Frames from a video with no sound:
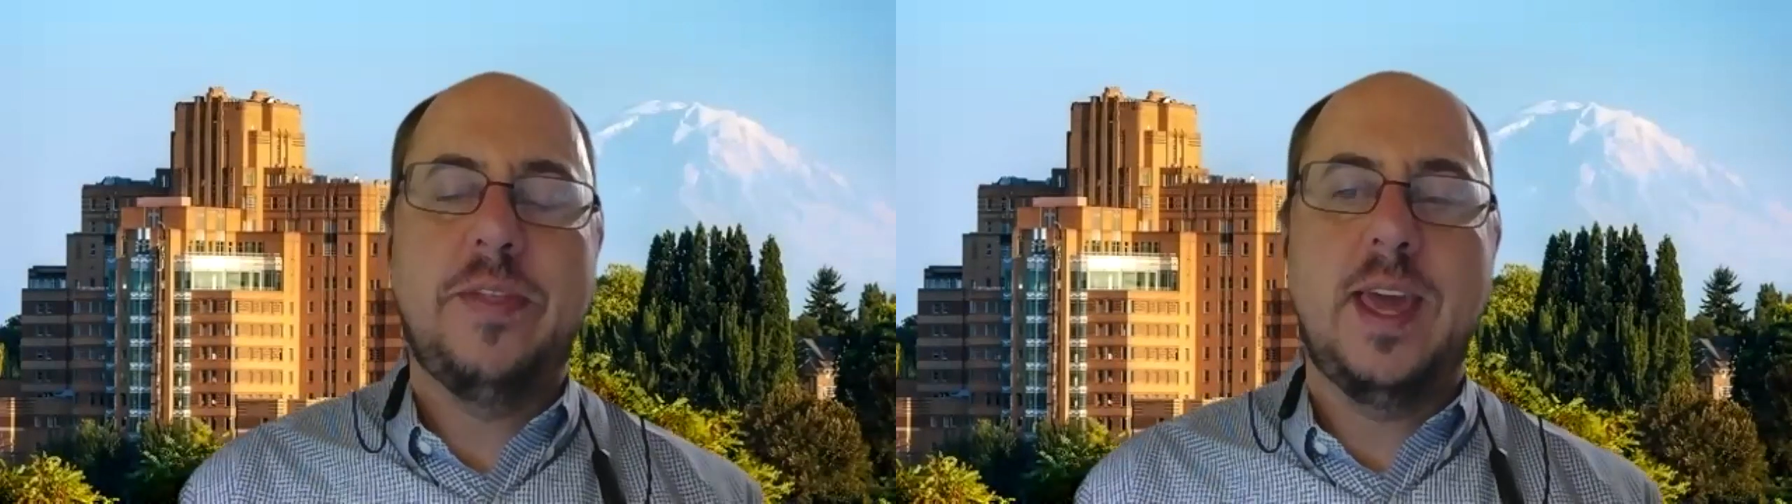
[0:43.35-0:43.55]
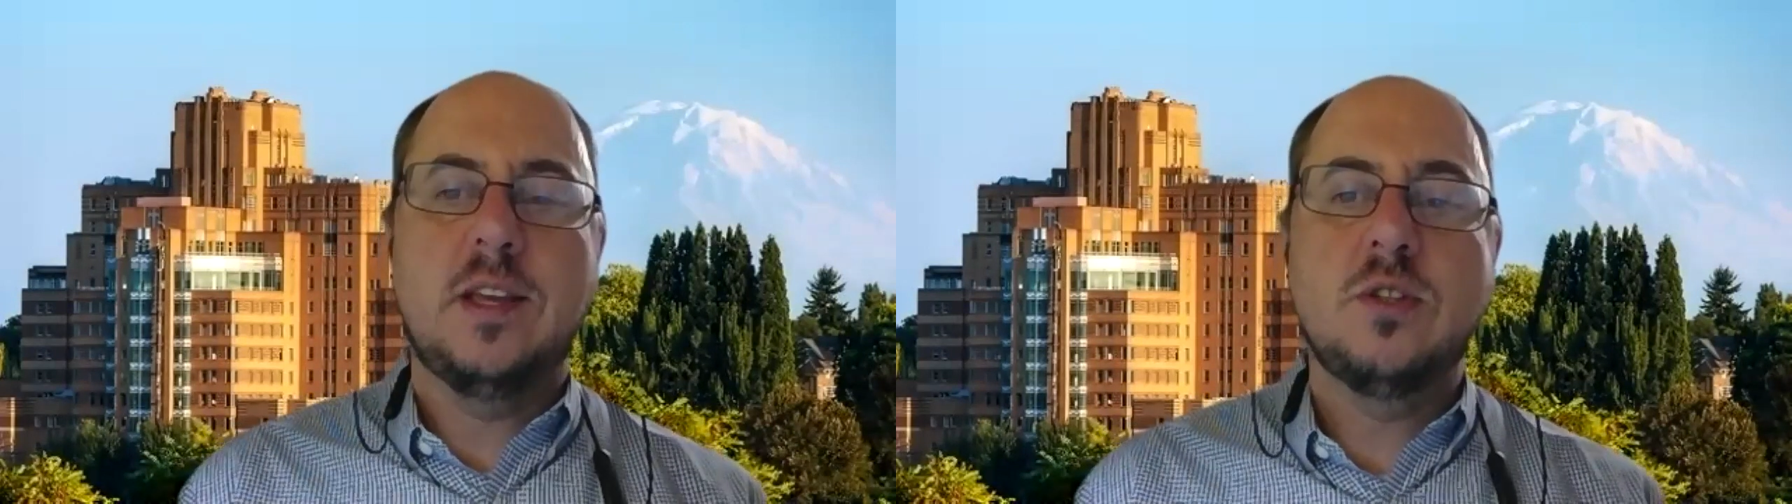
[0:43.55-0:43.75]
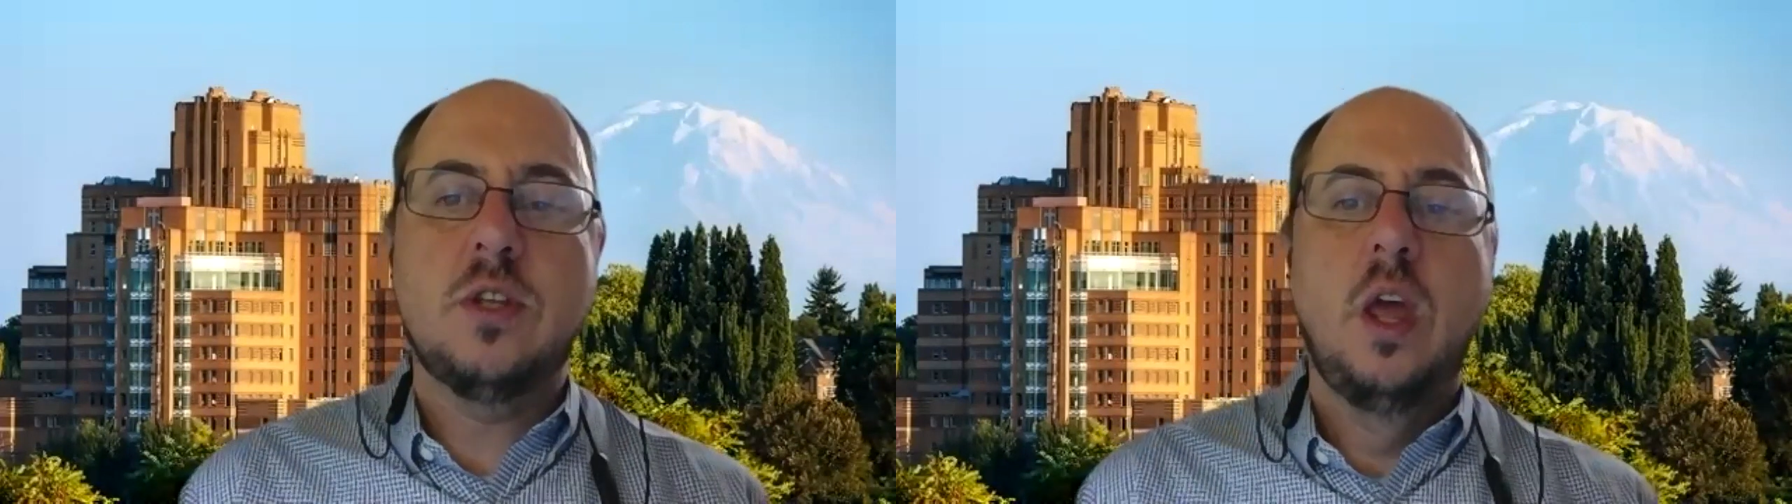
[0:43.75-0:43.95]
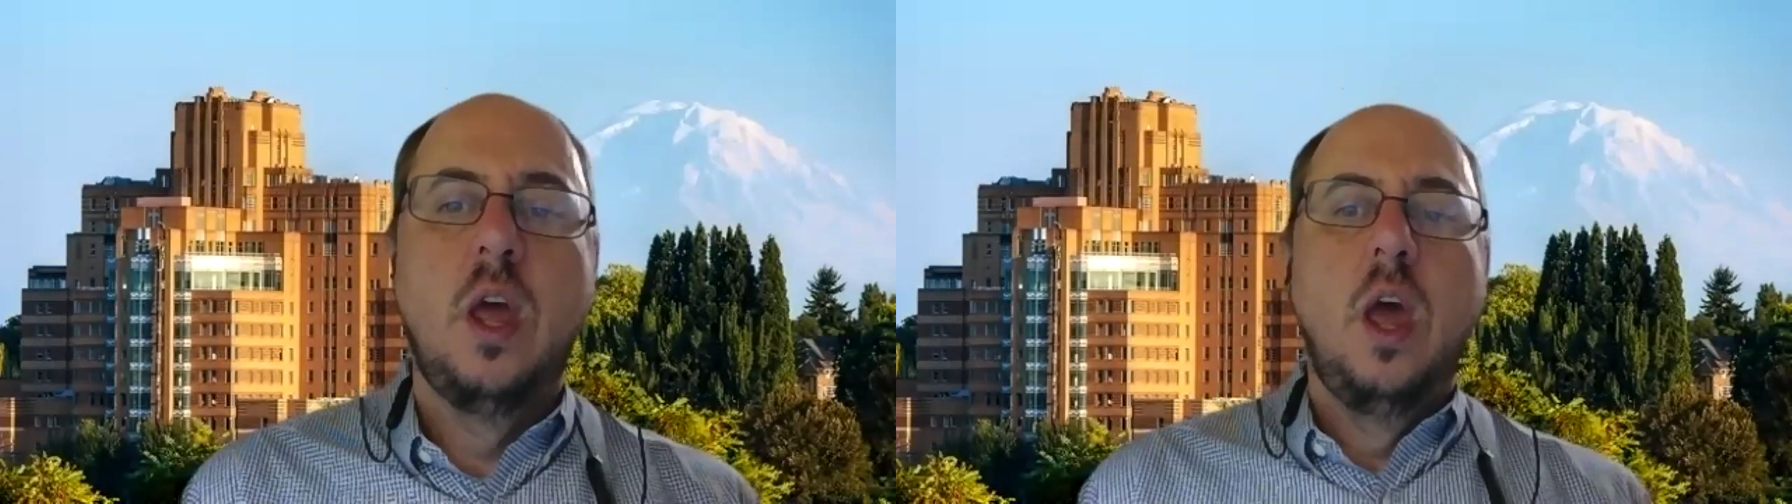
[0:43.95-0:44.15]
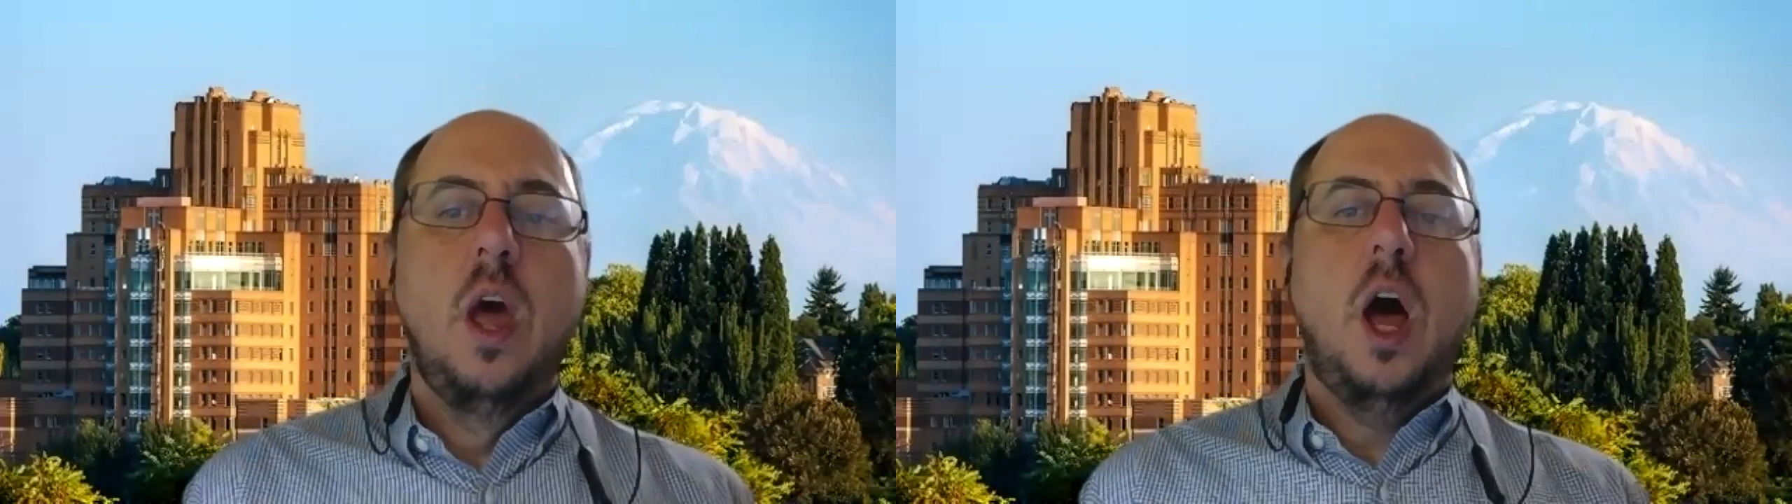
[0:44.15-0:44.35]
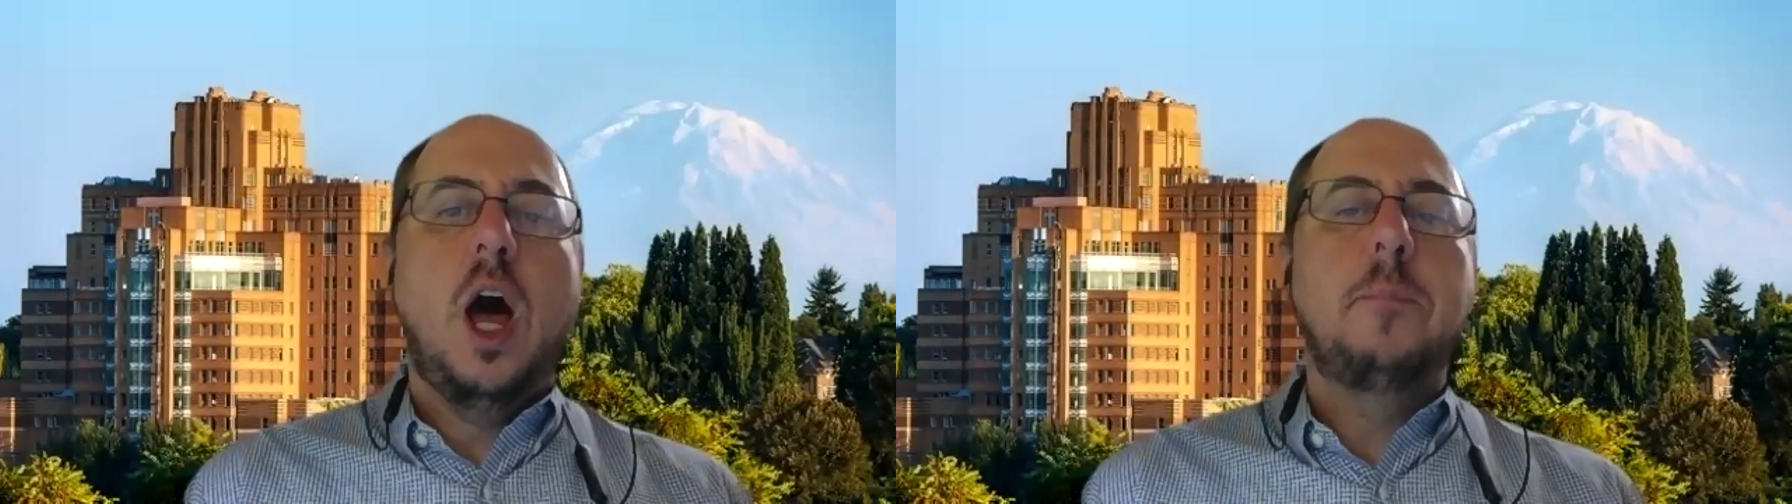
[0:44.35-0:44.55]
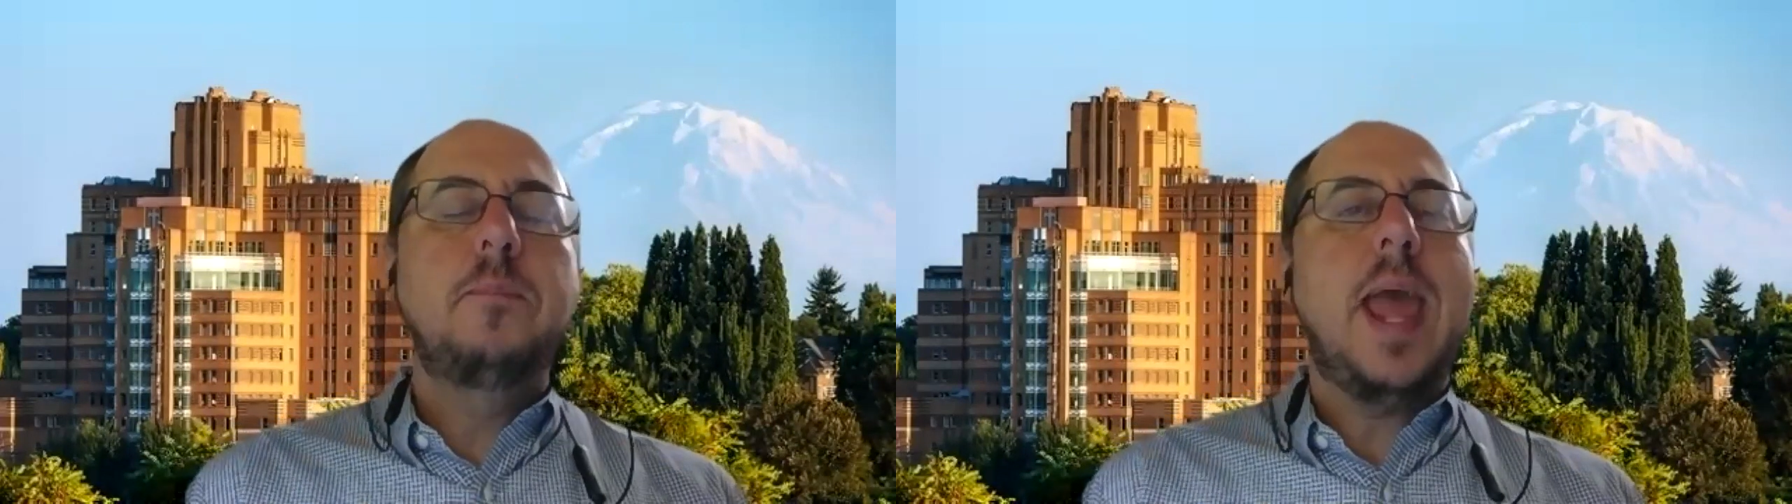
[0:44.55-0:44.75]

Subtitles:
things.